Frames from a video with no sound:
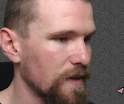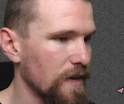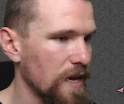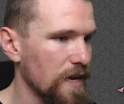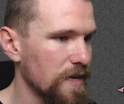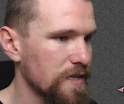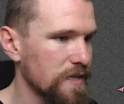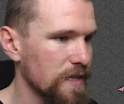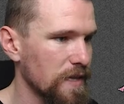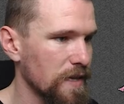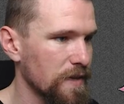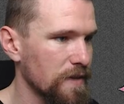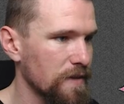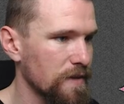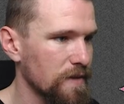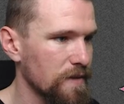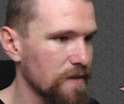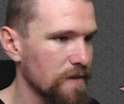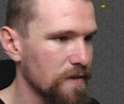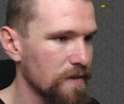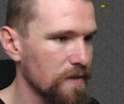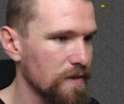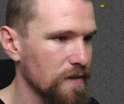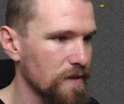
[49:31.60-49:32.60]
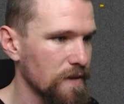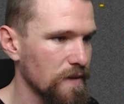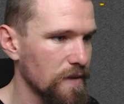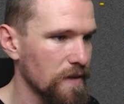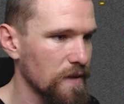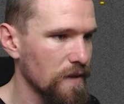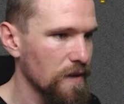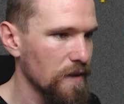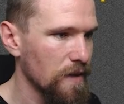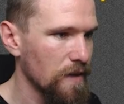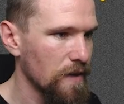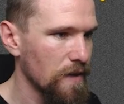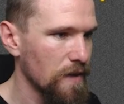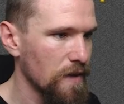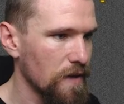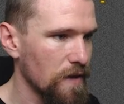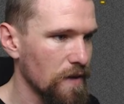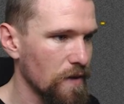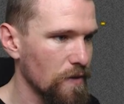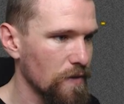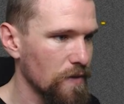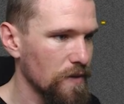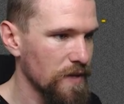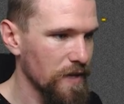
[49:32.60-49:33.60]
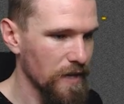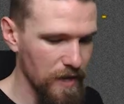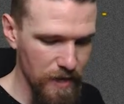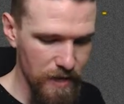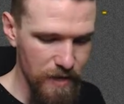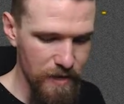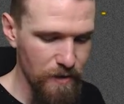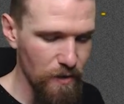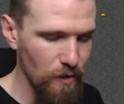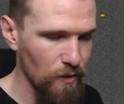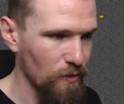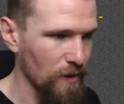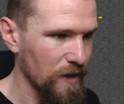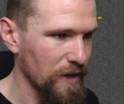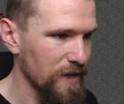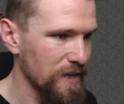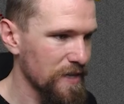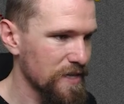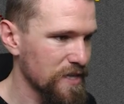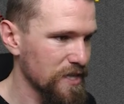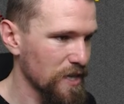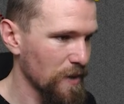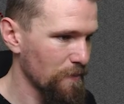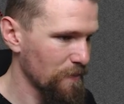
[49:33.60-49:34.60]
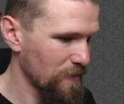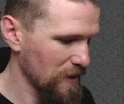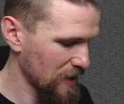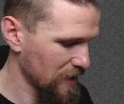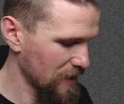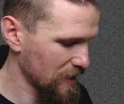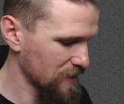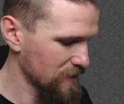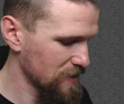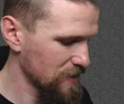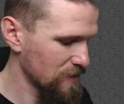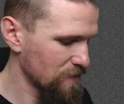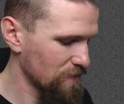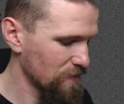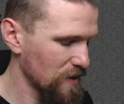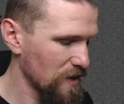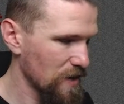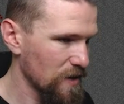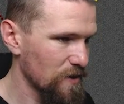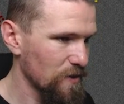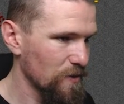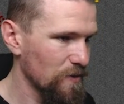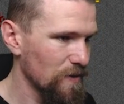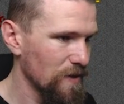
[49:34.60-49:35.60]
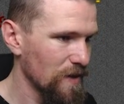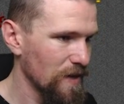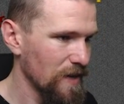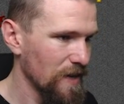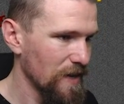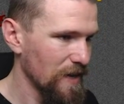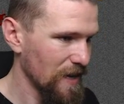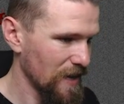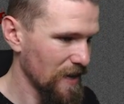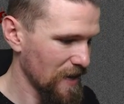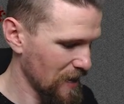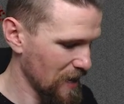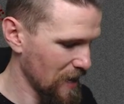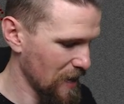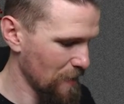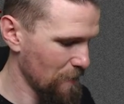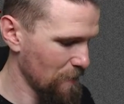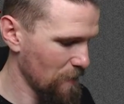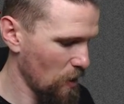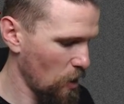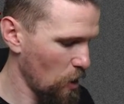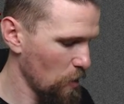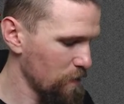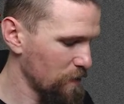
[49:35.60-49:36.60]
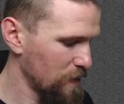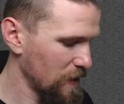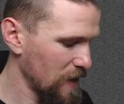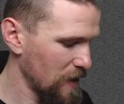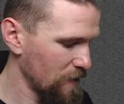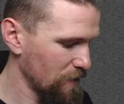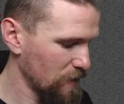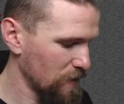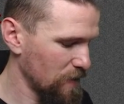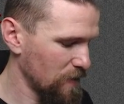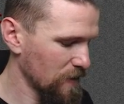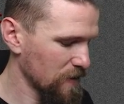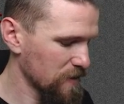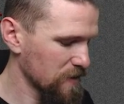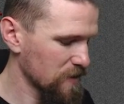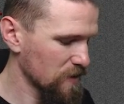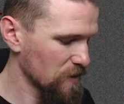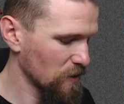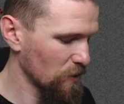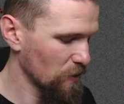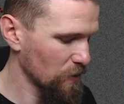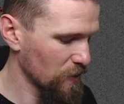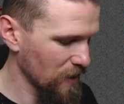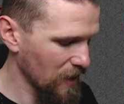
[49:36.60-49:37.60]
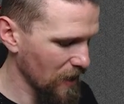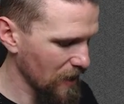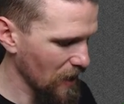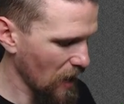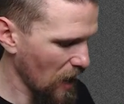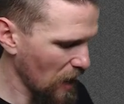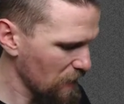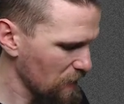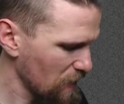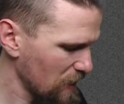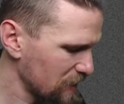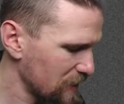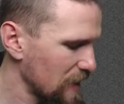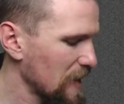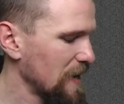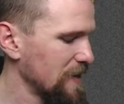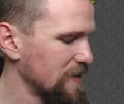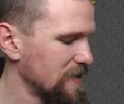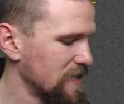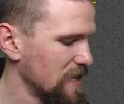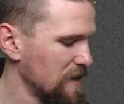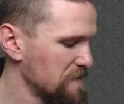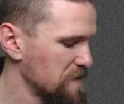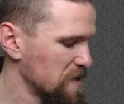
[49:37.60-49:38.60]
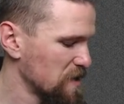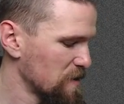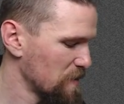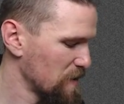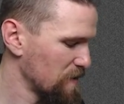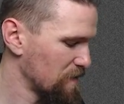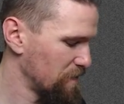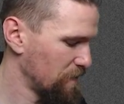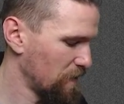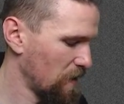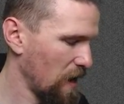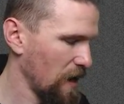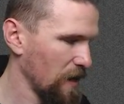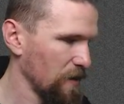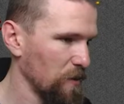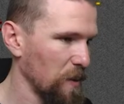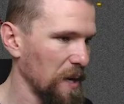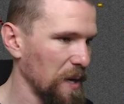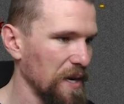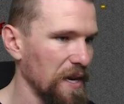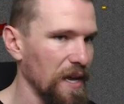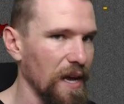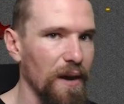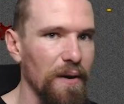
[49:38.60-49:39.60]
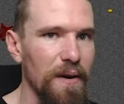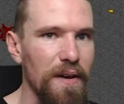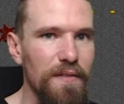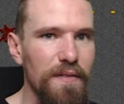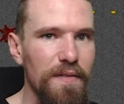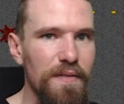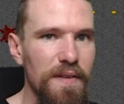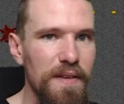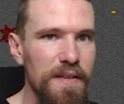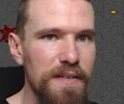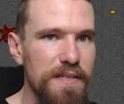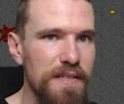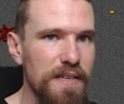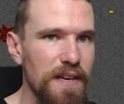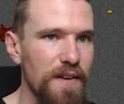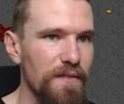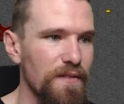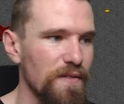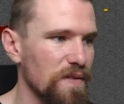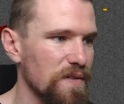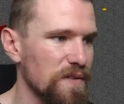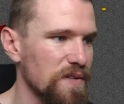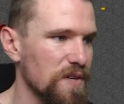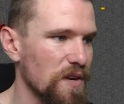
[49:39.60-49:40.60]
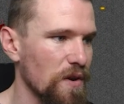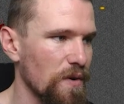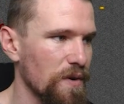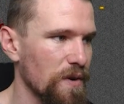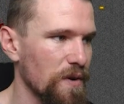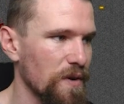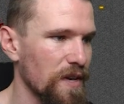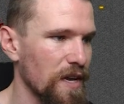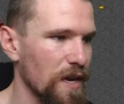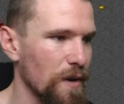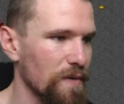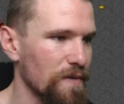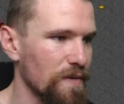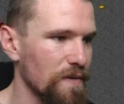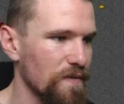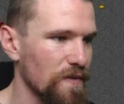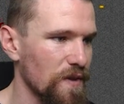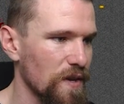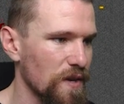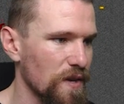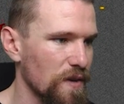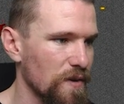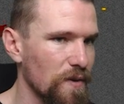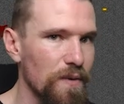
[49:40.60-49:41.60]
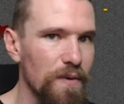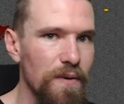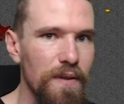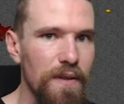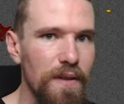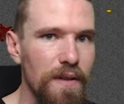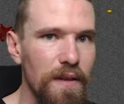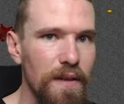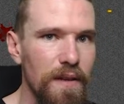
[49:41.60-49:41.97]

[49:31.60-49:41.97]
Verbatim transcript: Excellent. Okay, alright, let's jump back into the vehicle. Hope that everything is still okay. It seems to be fine right now. Everything's going okay with the vehicle.